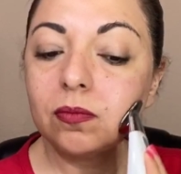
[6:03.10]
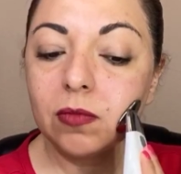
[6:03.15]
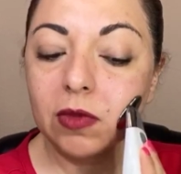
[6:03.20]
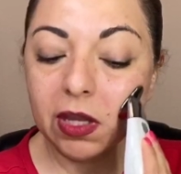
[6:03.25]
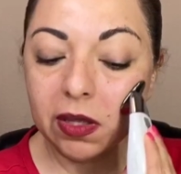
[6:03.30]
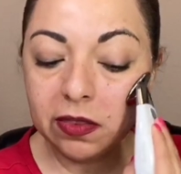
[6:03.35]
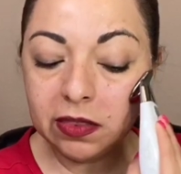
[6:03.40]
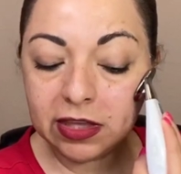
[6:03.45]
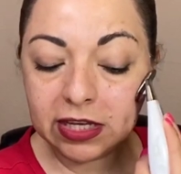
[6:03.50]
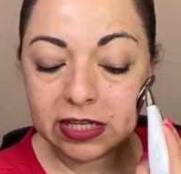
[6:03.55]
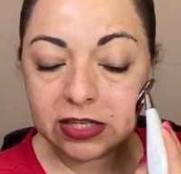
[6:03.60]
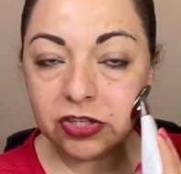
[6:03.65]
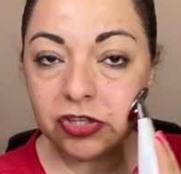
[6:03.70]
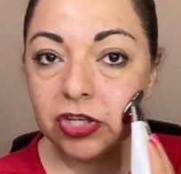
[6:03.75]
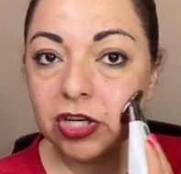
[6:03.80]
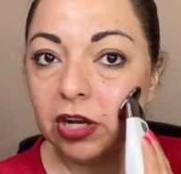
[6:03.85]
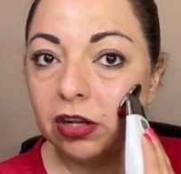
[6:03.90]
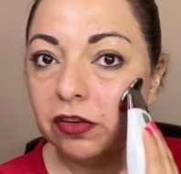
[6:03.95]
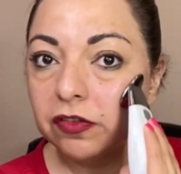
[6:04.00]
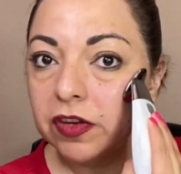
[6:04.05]
this
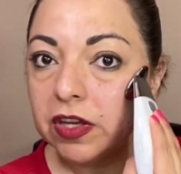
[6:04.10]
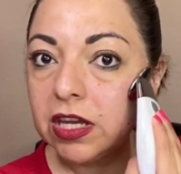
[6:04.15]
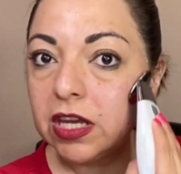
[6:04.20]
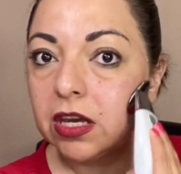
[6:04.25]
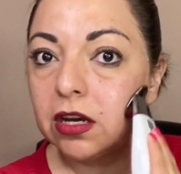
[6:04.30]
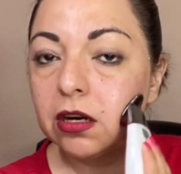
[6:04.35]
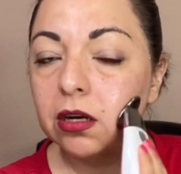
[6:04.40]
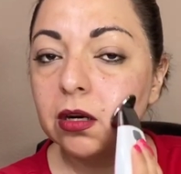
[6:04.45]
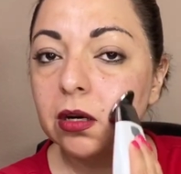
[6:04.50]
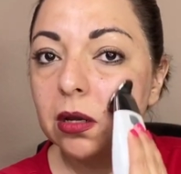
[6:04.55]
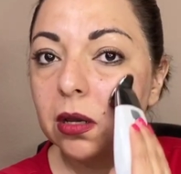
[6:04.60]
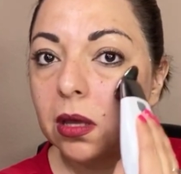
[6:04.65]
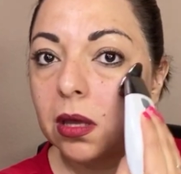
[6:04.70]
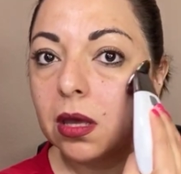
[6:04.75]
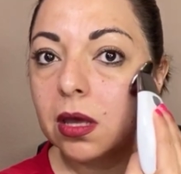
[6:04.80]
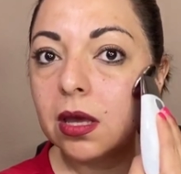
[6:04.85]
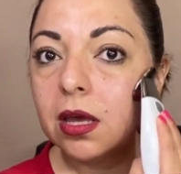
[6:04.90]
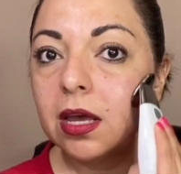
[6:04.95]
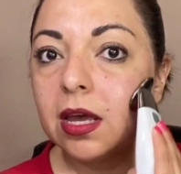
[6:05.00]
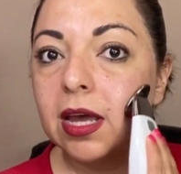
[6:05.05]
gel over here,
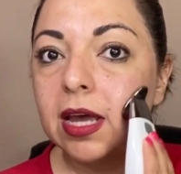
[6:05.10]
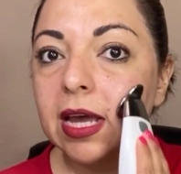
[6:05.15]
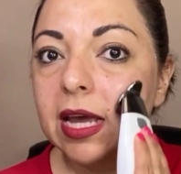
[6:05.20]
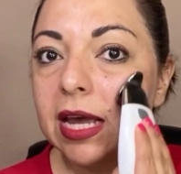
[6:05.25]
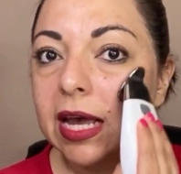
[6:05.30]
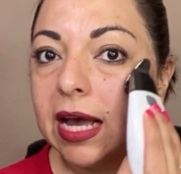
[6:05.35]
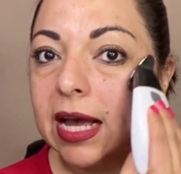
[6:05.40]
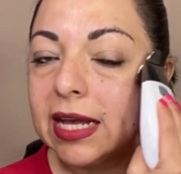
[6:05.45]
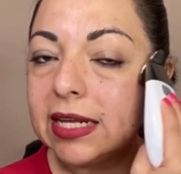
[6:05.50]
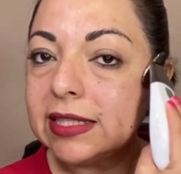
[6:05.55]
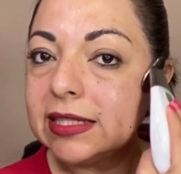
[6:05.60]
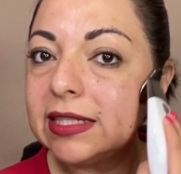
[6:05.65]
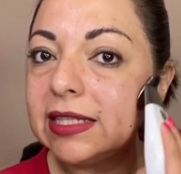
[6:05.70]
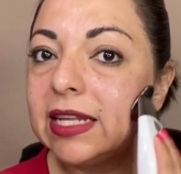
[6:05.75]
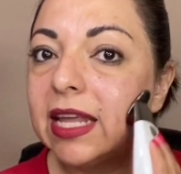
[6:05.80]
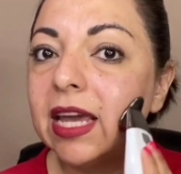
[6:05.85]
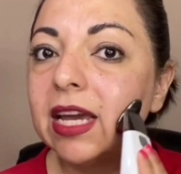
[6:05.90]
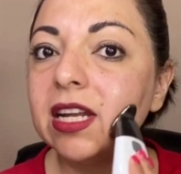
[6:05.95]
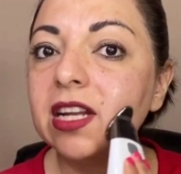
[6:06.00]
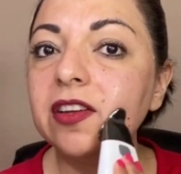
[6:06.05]
it has
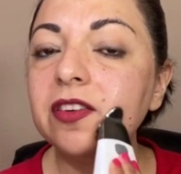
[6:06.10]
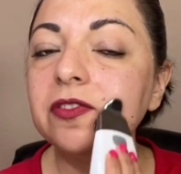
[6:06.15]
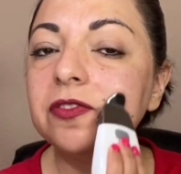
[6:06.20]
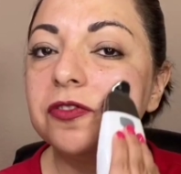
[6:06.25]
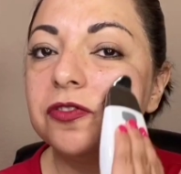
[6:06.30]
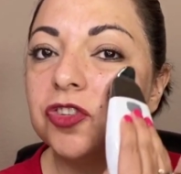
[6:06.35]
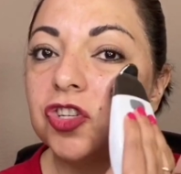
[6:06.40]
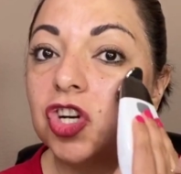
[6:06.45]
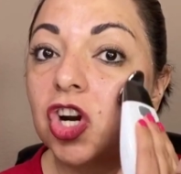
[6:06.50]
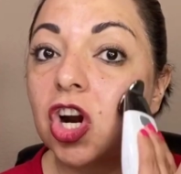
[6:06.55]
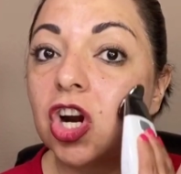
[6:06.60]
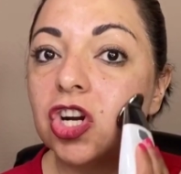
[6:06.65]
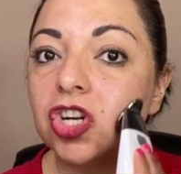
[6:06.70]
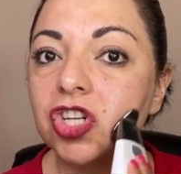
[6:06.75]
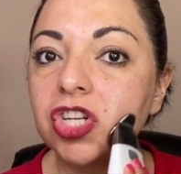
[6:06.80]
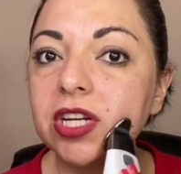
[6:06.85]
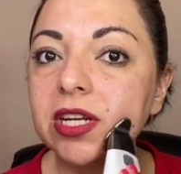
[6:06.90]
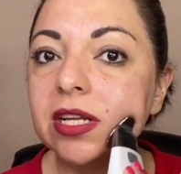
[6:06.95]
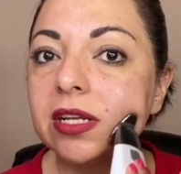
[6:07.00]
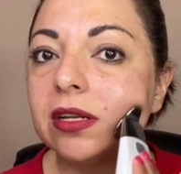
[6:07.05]
negative charge
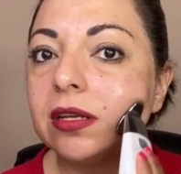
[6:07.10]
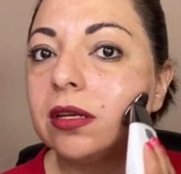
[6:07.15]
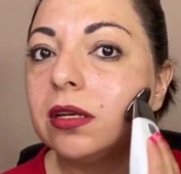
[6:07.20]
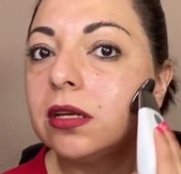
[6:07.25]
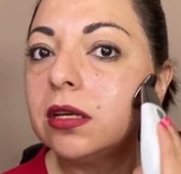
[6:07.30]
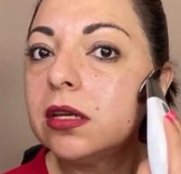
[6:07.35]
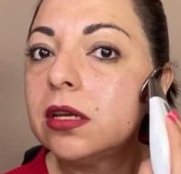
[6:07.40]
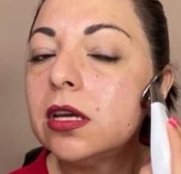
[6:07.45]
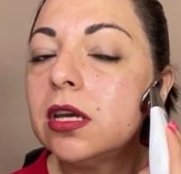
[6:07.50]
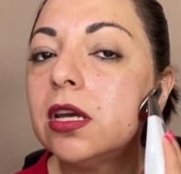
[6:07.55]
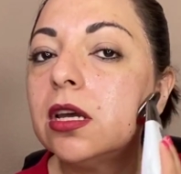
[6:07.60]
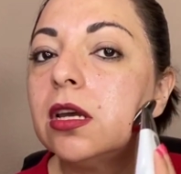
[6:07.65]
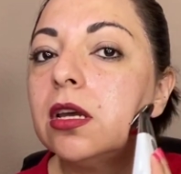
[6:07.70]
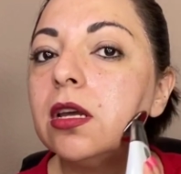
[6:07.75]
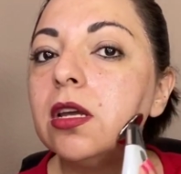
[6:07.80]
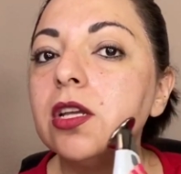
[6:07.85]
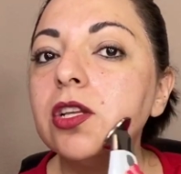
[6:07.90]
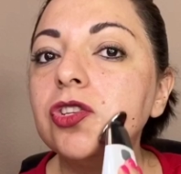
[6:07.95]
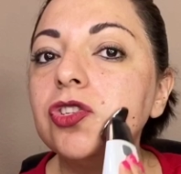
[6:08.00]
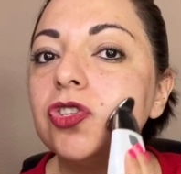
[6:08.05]
in it,
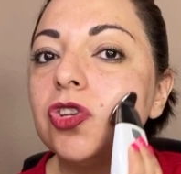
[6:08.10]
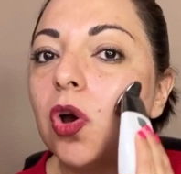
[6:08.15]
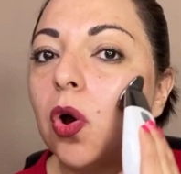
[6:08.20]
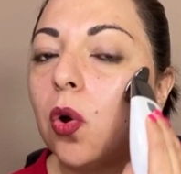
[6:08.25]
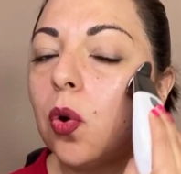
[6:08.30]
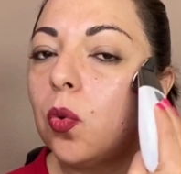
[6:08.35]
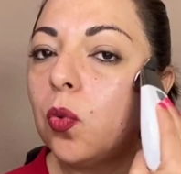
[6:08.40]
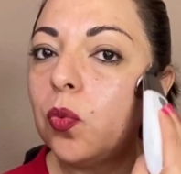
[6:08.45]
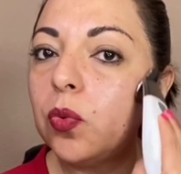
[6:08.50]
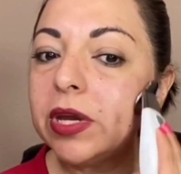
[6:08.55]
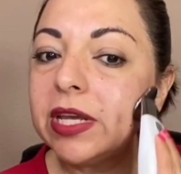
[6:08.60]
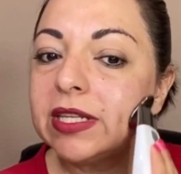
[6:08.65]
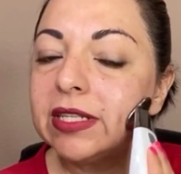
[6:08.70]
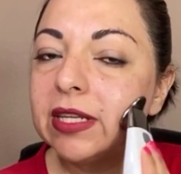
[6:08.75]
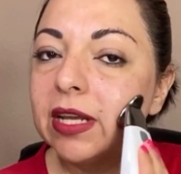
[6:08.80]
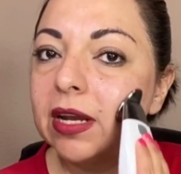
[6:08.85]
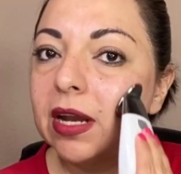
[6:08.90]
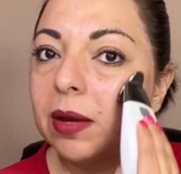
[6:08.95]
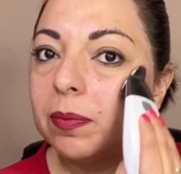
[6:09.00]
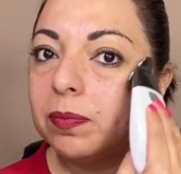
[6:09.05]
so we
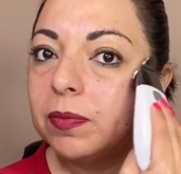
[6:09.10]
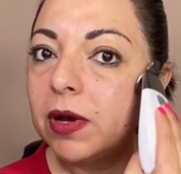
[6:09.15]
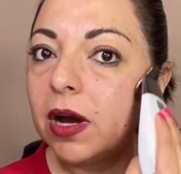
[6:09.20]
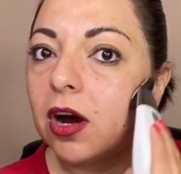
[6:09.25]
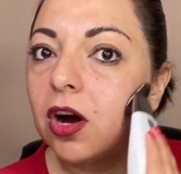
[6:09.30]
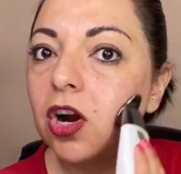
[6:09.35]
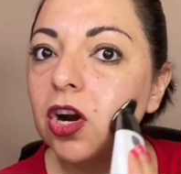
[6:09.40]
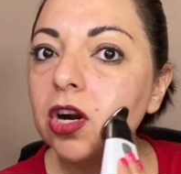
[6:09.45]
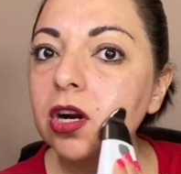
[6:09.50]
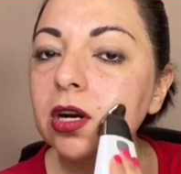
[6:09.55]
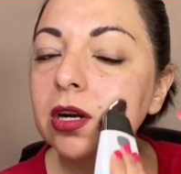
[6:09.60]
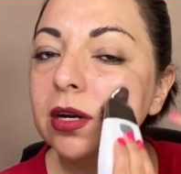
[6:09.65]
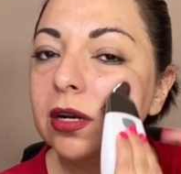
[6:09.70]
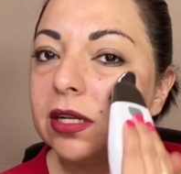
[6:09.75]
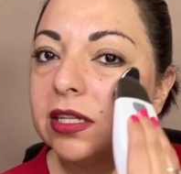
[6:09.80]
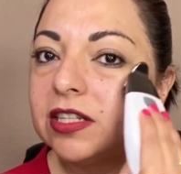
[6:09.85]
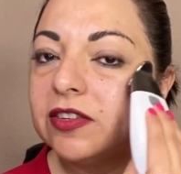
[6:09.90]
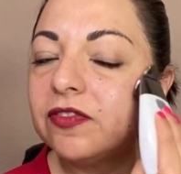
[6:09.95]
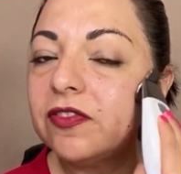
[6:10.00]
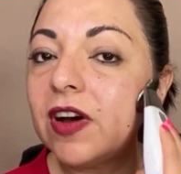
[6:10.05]
set up our
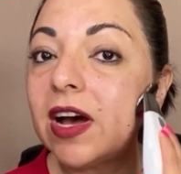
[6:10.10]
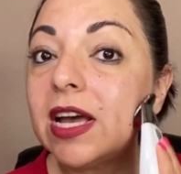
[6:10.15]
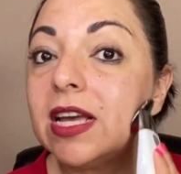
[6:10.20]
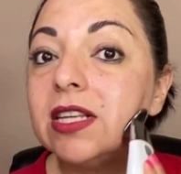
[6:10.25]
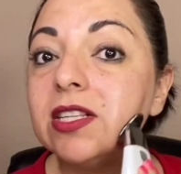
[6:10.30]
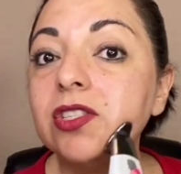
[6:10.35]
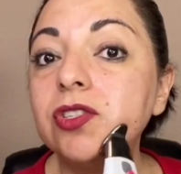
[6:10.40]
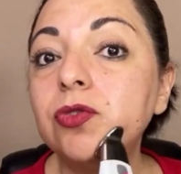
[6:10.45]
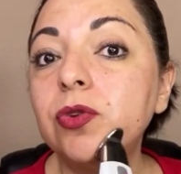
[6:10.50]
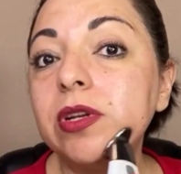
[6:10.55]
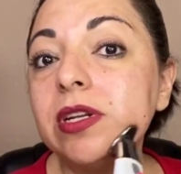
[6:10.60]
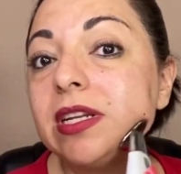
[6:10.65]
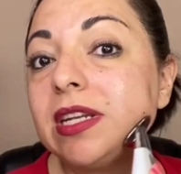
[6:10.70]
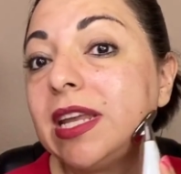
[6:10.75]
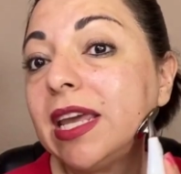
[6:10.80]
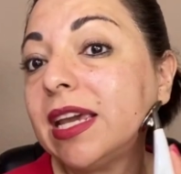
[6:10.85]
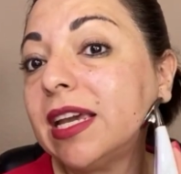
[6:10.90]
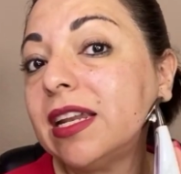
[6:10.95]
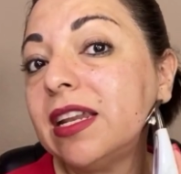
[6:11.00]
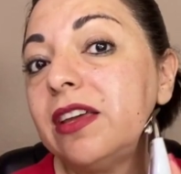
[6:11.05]
device to a
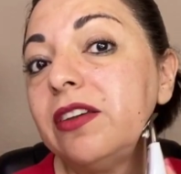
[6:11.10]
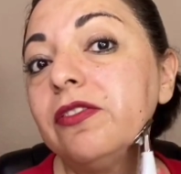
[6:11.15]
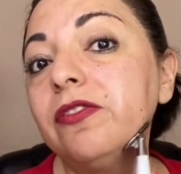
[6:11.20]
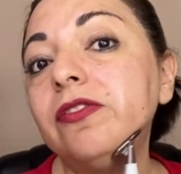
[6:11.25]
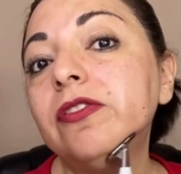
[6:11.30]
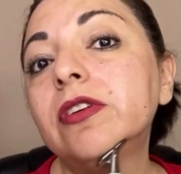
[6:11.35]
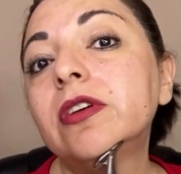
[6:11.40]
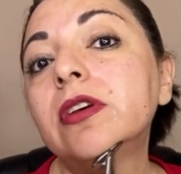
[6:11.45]
negative